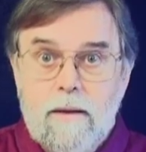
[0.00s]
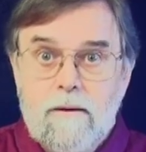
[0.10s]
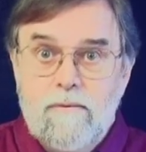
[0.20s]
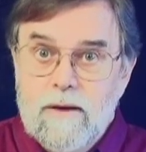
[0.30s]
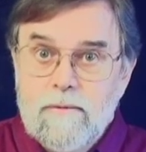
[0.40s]

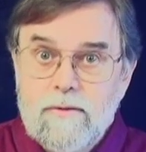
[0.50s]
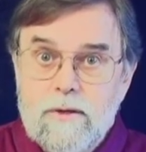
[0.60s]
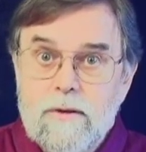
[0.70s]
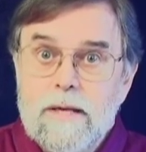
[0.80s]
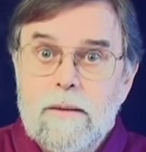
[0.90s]
Fifth,
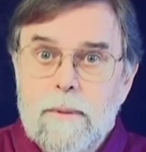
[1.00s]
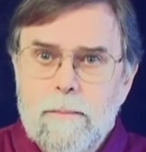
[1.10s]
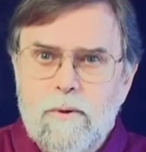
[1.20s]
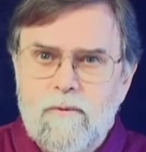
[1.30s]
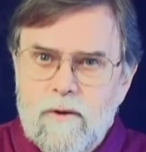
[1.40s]
you need to be
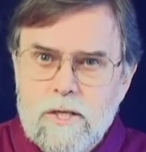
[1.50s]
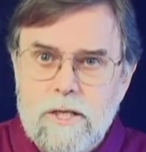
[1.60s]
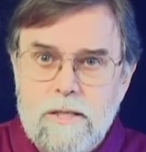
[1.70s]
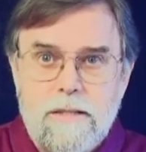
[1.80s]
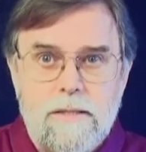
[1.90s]

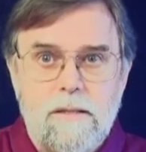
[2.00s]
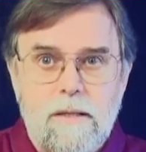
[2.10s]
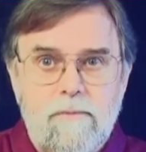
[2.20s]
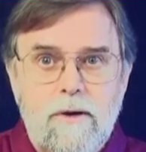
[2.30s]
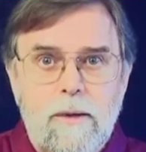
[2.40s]
proficient in
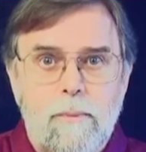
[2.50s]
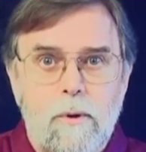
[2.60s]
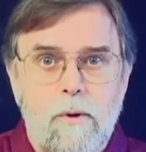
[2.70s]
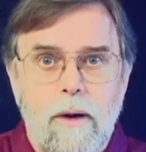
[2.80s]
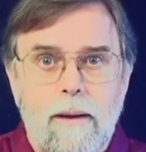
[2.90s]
delivering a
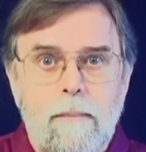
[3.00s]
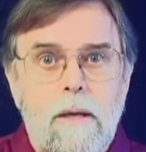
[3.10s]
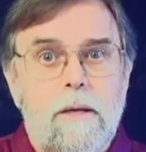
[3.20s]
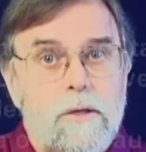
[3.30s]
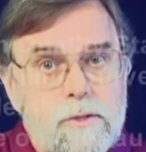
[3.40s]
program
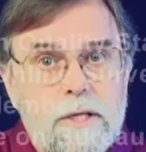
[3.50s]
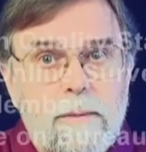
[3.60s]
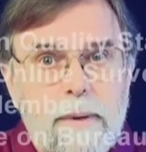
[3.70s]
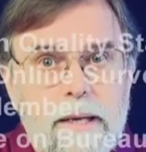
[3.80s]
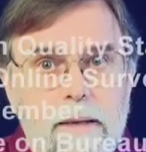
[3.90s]
using
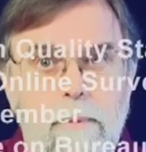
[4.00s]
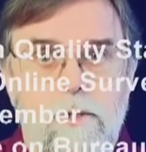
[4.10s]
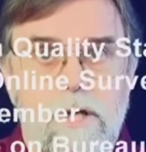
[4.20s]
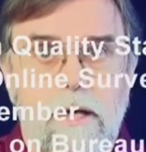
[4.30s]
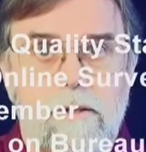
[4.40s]
a media
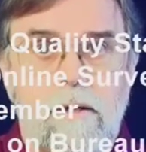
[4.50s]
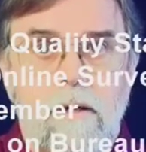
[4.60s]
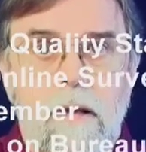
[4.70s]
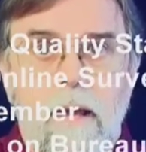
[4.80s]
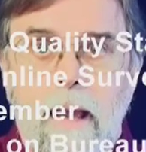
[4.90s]

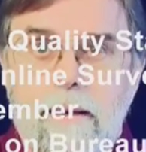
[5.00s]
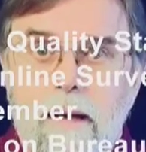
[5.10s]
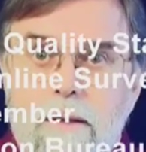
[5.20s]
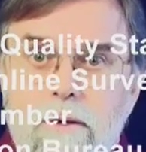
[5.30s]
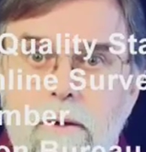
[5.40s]
projector and
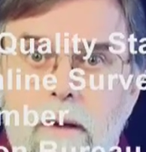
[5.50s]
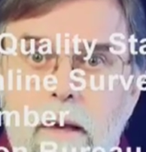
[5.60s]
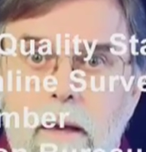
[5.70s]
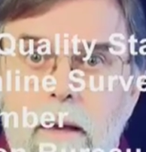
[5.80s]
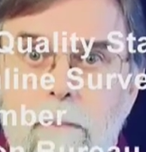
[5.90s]
either
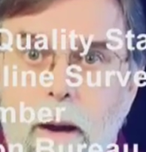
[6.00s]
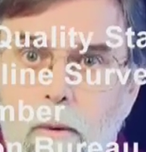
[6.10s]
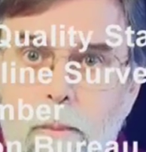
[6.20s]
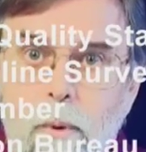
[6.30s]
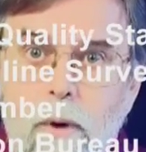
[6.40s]

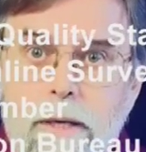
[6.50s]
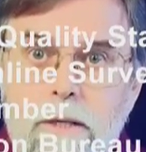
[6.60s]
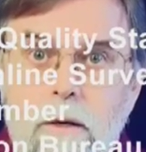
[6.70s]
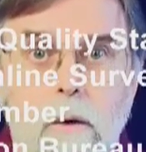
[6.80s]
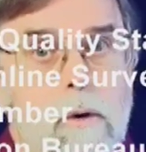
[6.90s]
PowerPoint
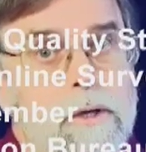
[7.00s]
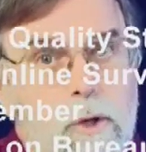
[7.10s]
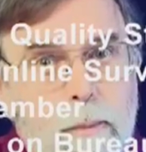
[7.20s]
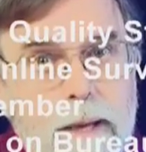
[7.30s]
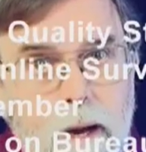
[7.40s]
or Adobe